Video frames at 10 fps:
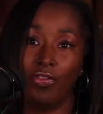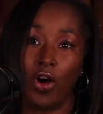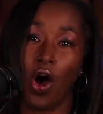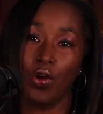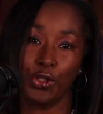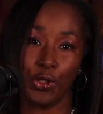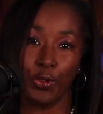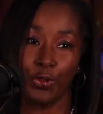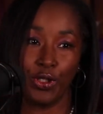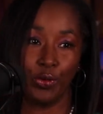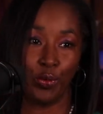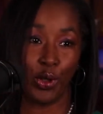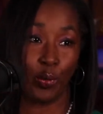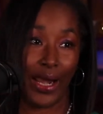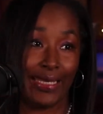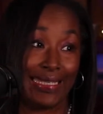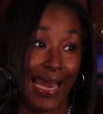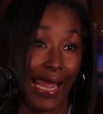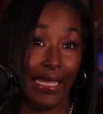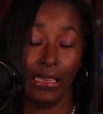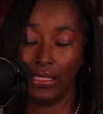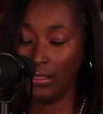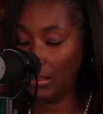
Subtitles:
for all children, we're ranked 9th